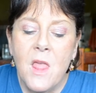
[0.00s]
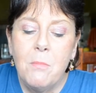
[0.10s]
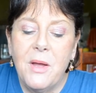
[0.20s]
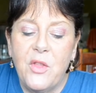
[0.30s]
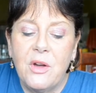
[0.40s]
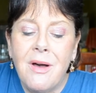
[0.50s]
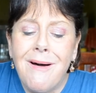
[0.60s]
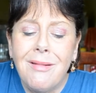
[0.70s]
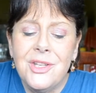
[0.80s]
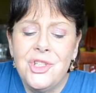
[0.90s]
But the
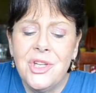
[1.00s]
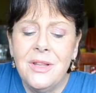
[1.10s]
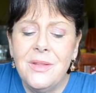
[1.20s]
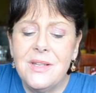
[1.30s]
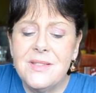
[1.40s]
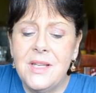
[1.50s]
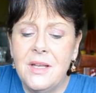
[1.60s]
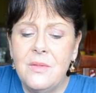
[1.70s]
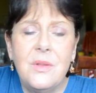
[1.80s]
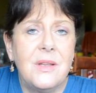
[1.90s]
collagen that is
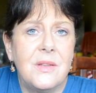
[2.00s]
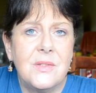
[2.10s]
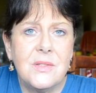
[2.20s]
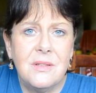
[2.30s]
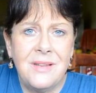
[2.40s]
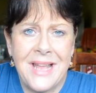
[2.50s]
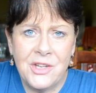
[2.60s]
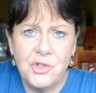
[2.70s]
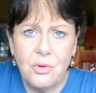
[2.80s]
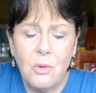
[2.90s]
in this
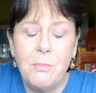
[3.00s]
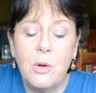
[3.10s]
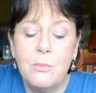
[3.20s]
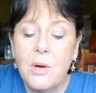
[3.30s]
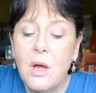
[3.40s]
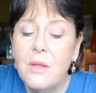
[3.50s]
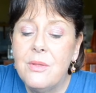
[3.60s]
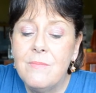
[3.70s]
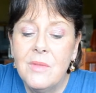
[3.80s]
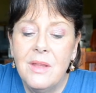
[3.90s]
natural bone broth
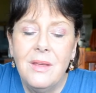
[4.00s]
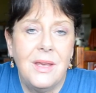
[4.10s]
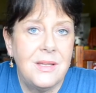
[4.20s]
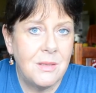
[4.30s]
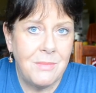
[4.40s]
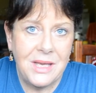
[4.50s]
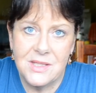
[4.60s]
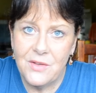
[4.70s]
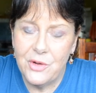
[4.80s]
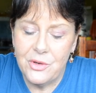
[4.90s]
is
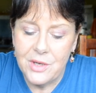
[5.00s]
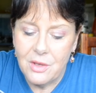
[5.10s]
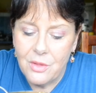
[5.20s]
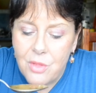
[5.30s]
amazing for your health.